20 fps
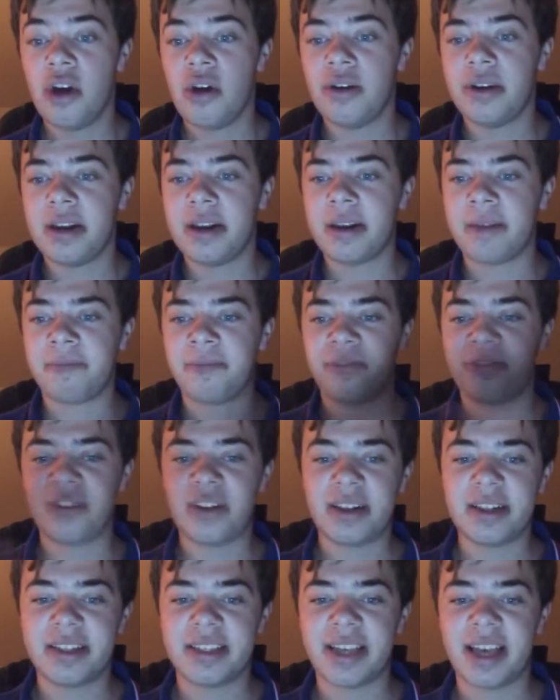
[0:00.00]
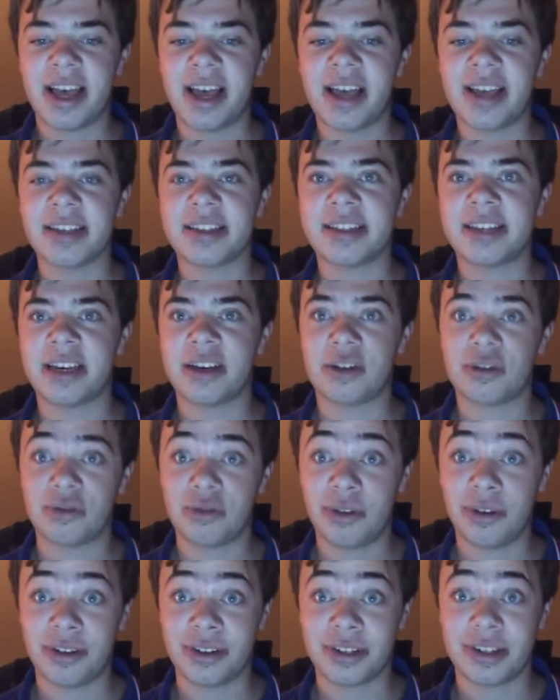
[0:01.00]
who did a fantastic
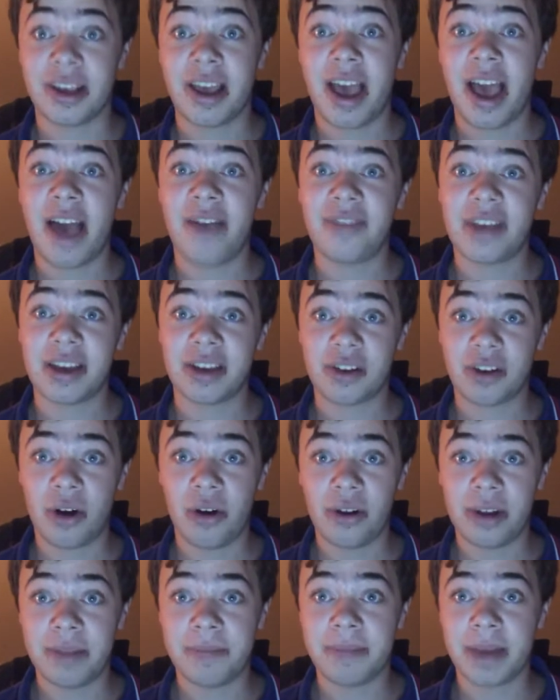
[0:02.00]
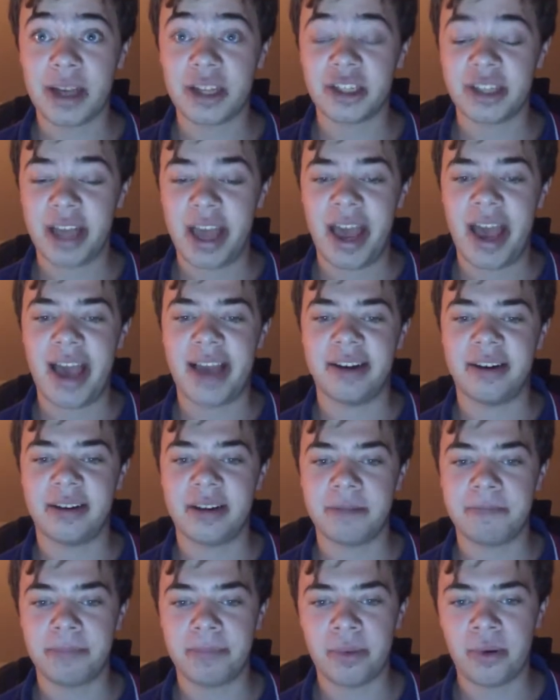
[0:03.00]
cross, and then Colin managed to header
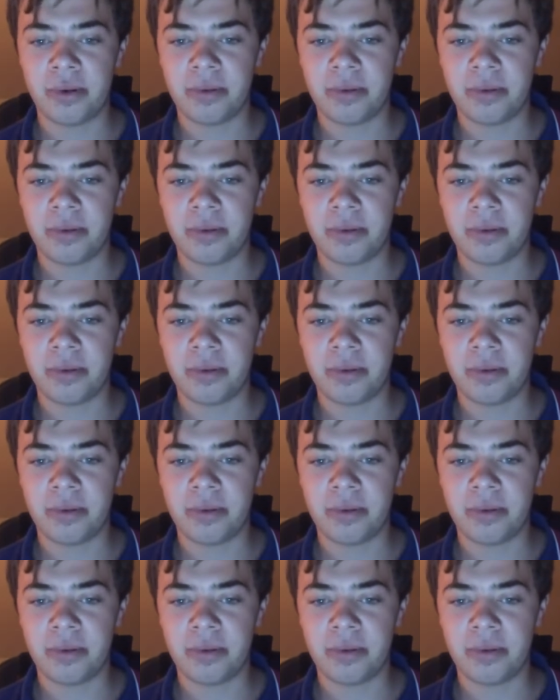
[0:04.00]
the